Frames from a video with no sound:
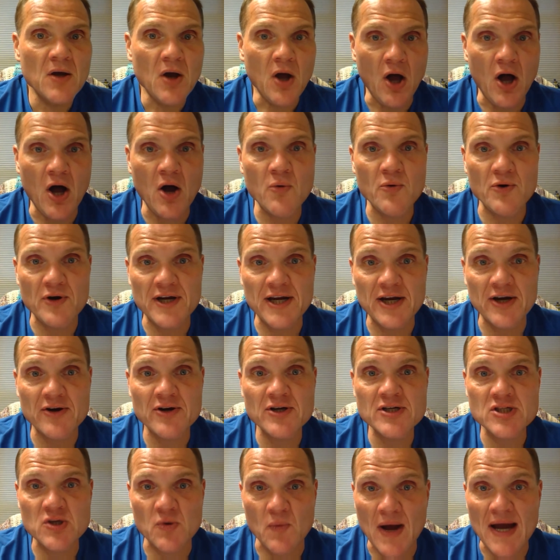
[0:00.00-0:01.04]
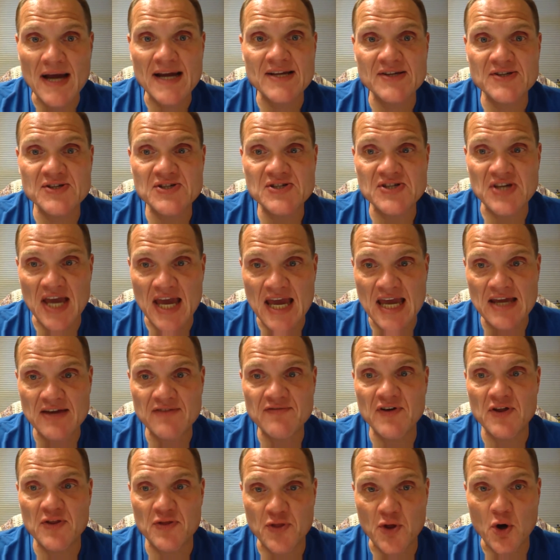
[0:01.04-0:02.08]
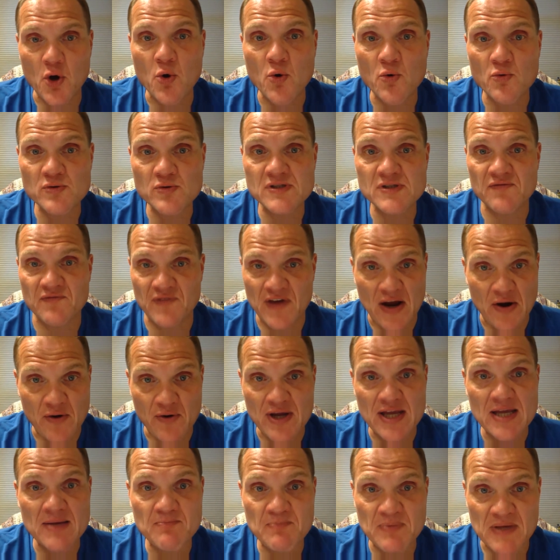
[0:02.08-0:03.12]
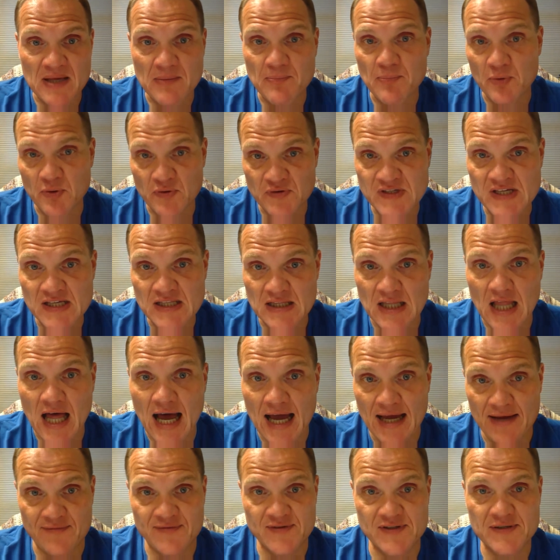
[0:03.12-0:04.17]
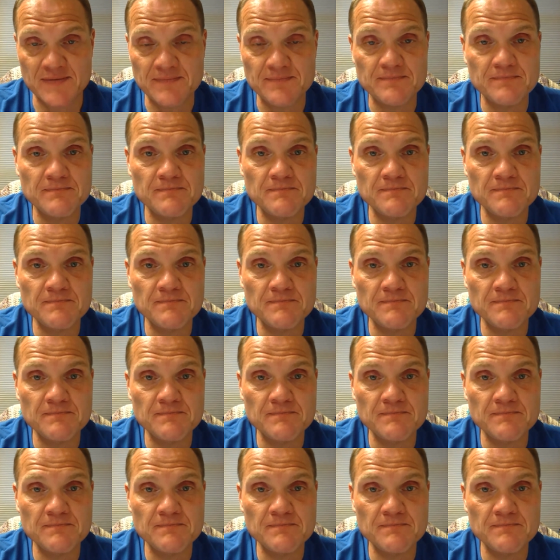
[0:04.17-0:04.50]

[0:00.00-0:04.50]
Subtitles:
all were here so I could save those very people's lives.